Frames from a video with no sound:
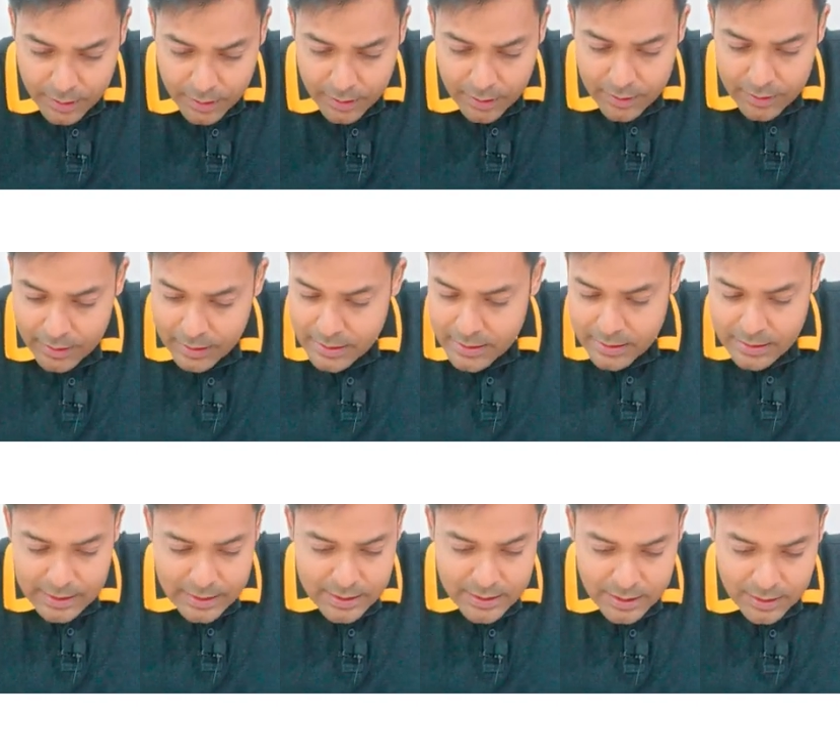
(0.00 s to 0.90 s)
let's say
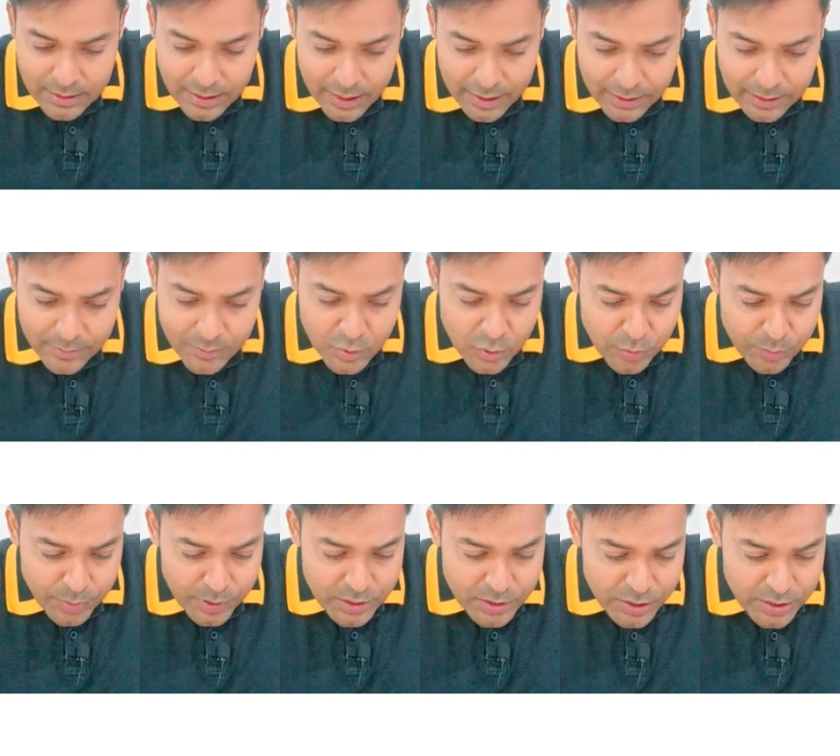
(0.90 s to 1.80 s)
these are the items you
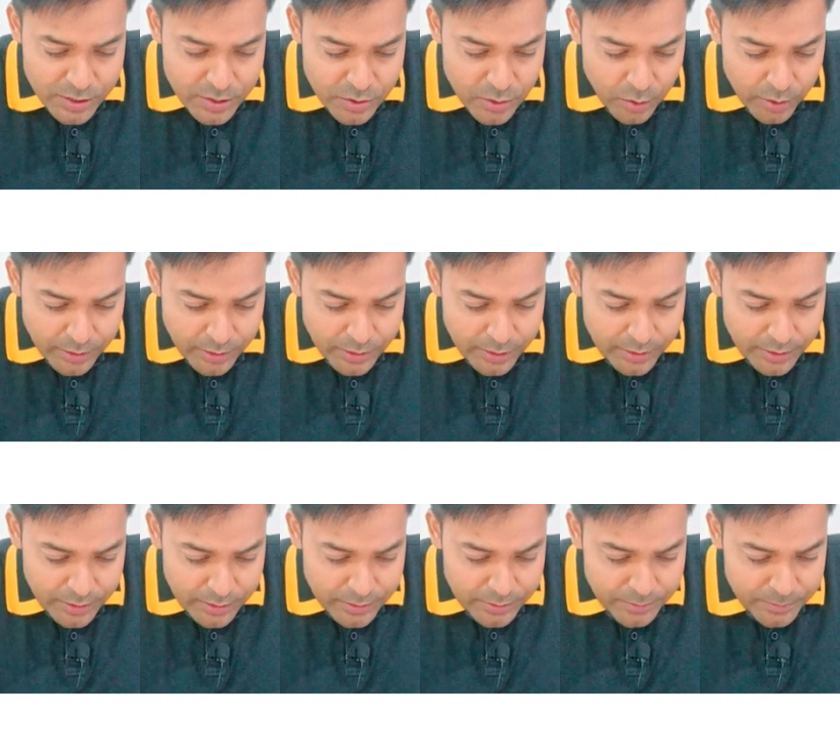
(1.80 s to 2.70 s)
purchased during the year,